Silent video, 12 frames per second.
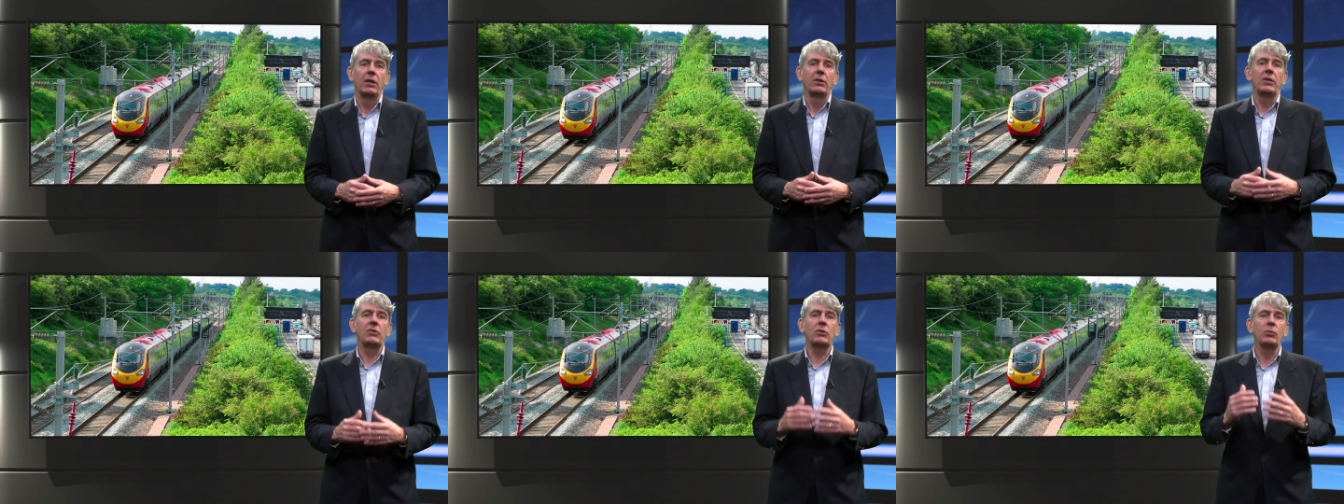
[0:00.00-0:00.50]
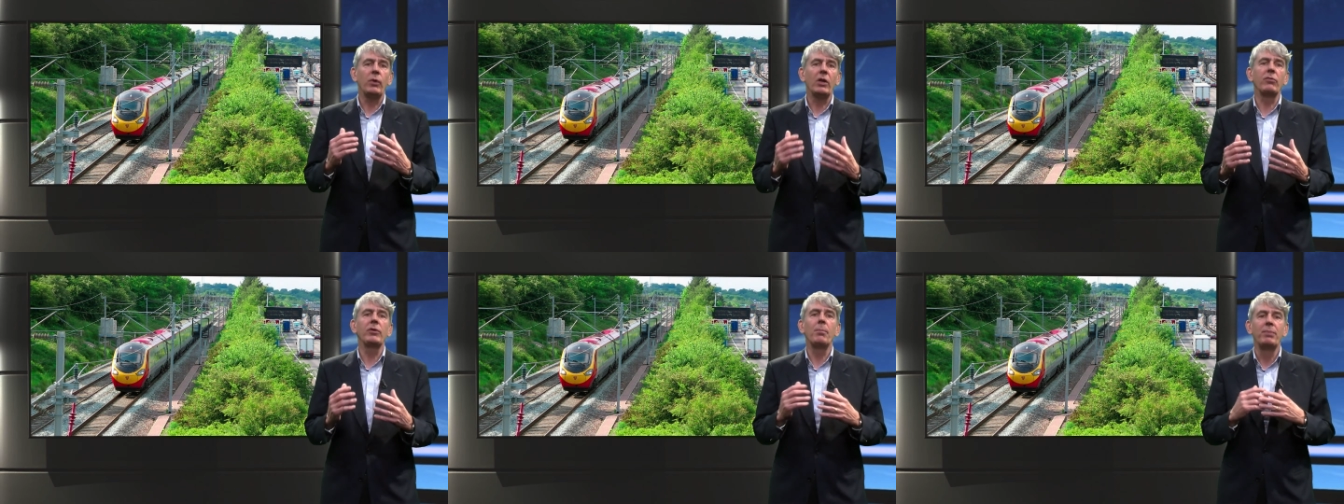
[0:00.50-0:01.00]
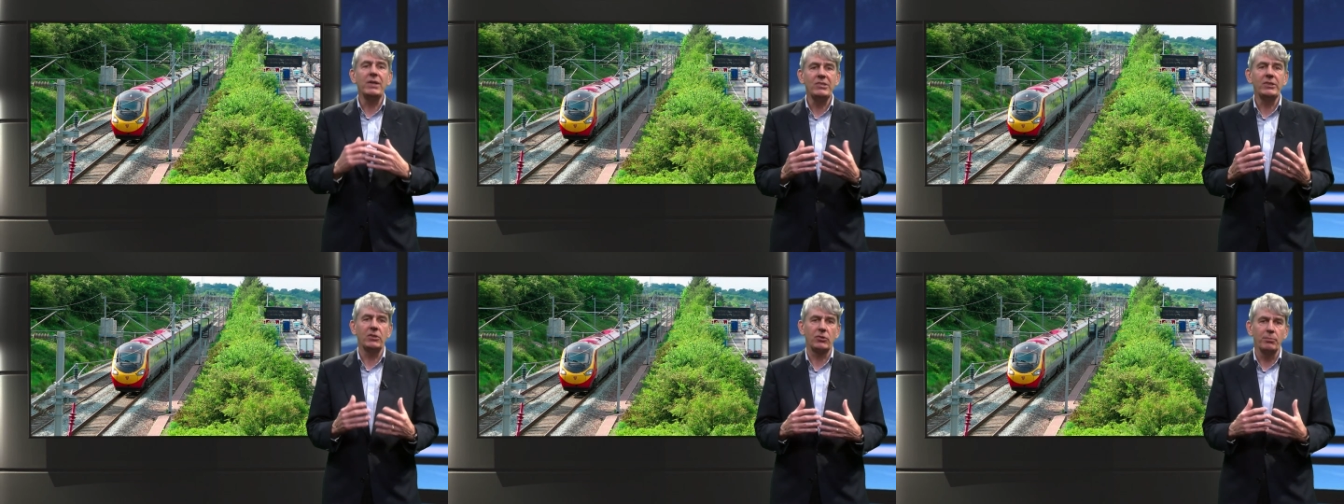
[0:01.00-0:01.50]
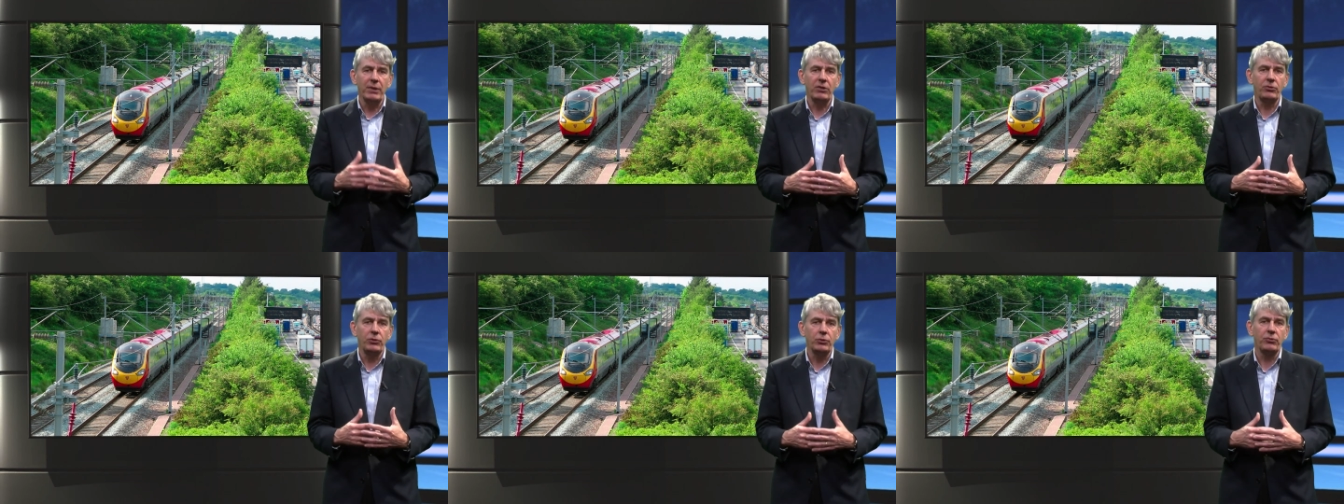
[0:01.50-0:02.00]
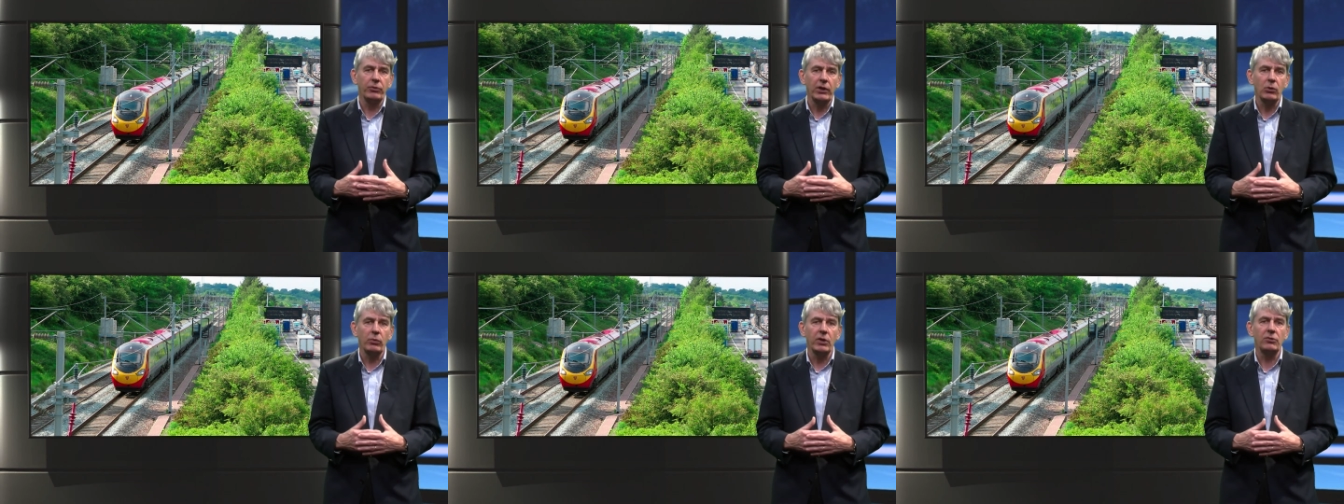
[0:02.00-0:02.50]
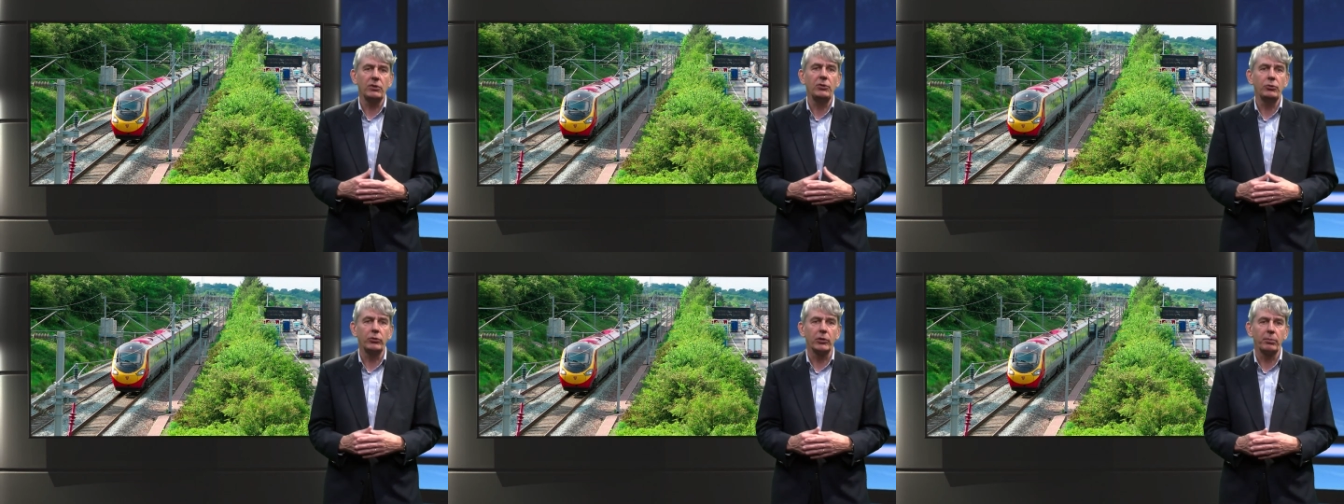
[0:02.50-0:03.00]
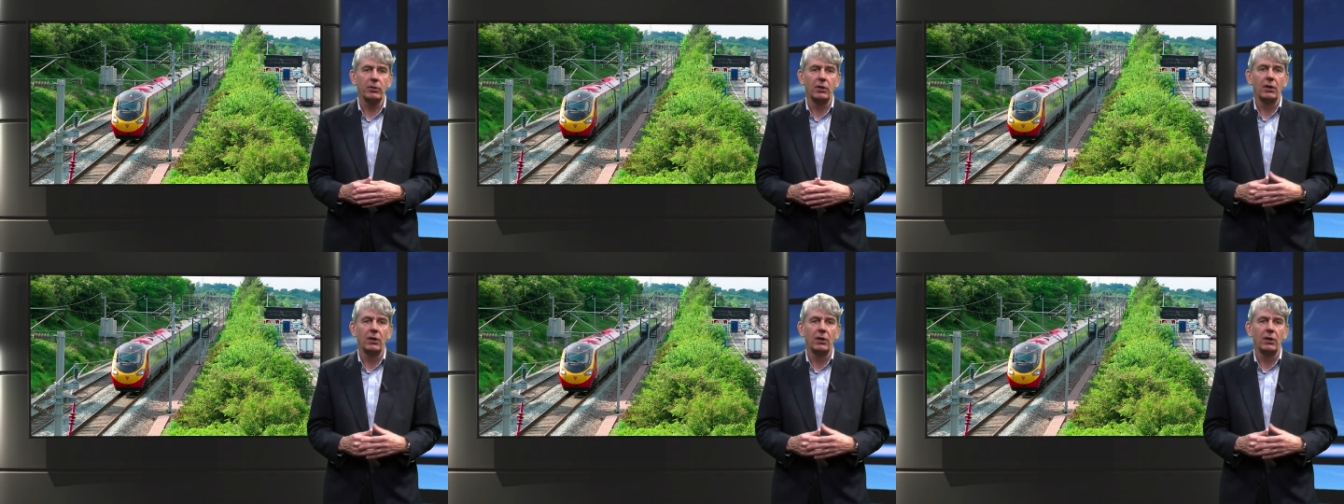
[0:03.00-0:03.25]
This is one of the busiest mixed-use railways in Europe,